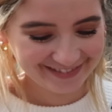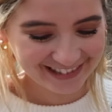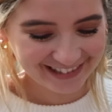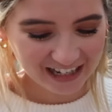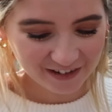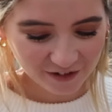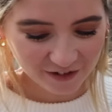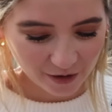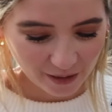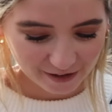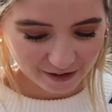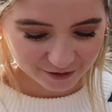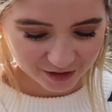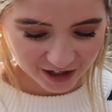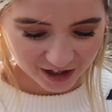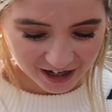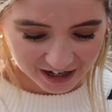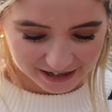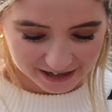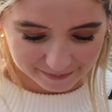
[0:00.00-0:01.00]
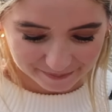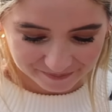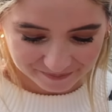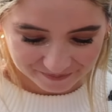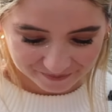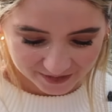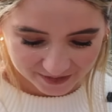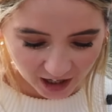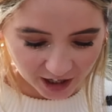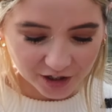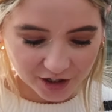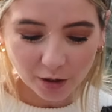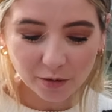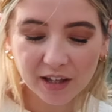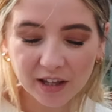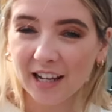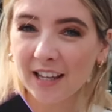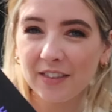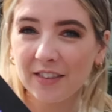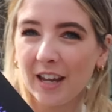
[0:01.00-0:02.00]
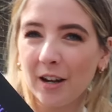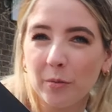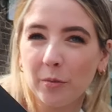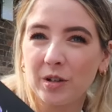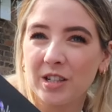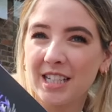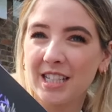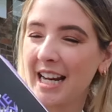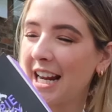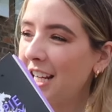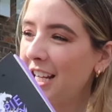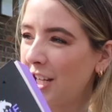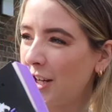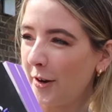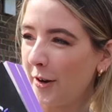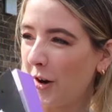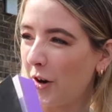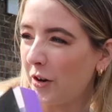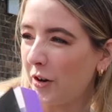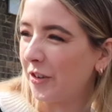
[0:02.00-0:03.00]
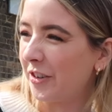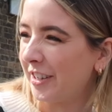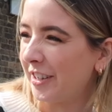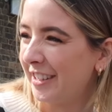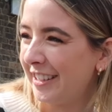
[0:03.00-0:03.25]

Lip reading: If you have time. I don't think it would take you long.